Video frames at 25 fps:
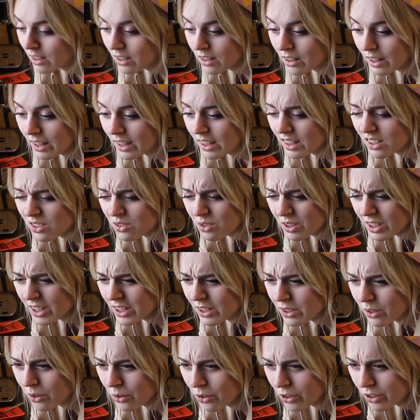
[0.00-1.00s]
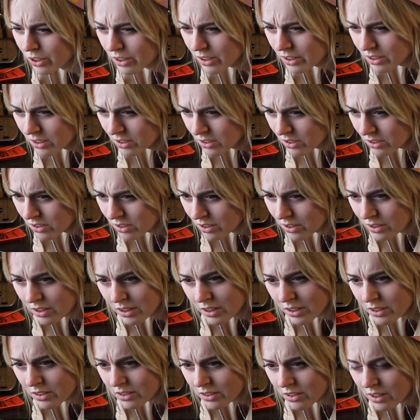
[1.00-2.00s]
like green onions.
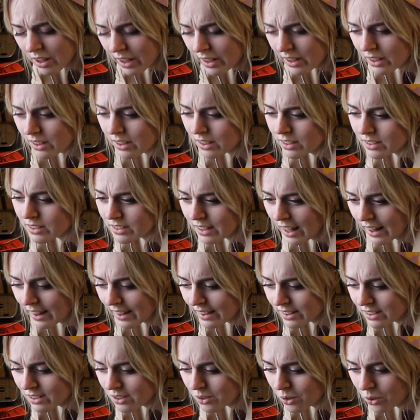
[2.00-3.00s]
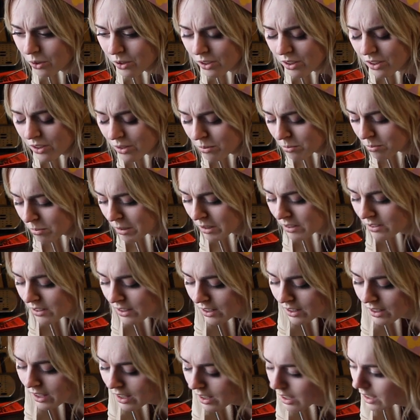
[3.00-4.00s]
It's like a salad onion
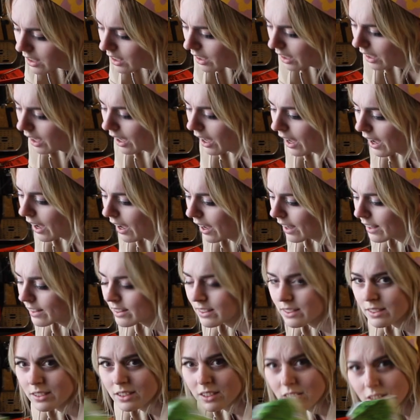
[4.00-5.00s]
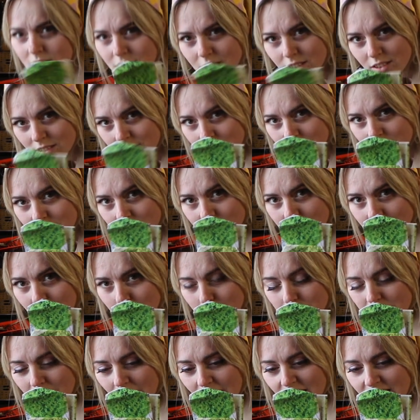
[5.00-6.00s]
basically, and
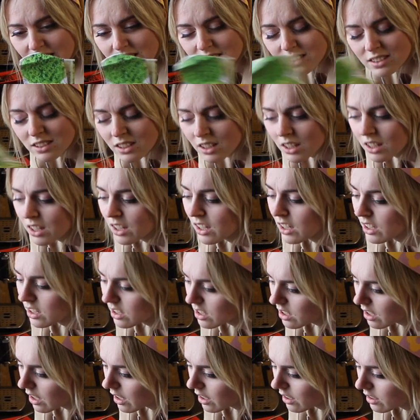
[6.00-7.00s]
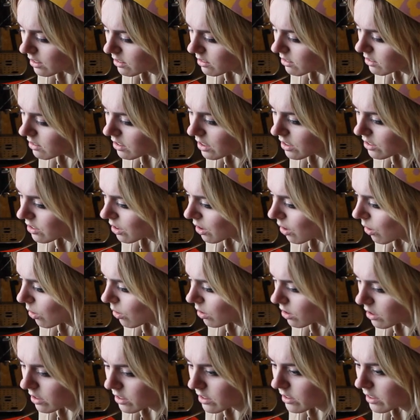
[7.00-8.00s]
some salads. These are
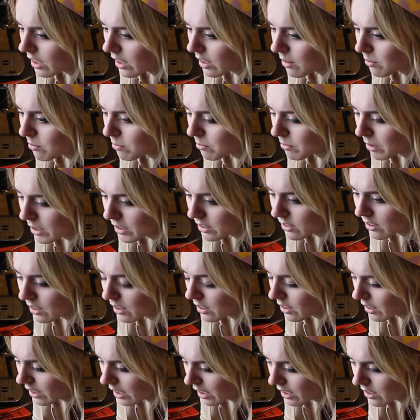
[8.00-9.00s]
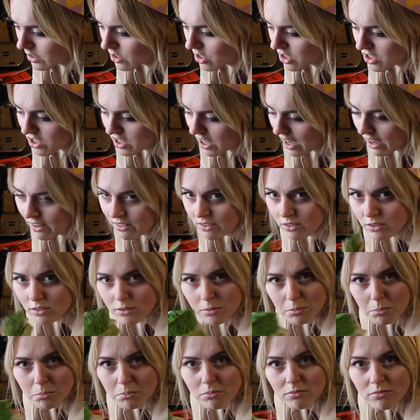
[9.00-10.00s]
all the same basically, I just have
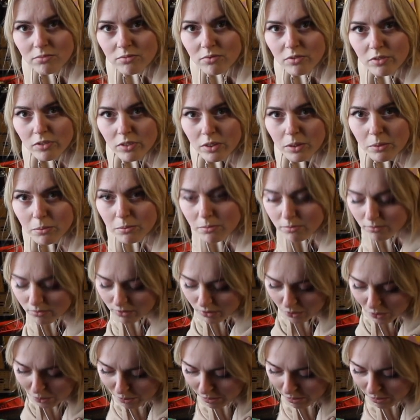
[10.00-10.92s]
few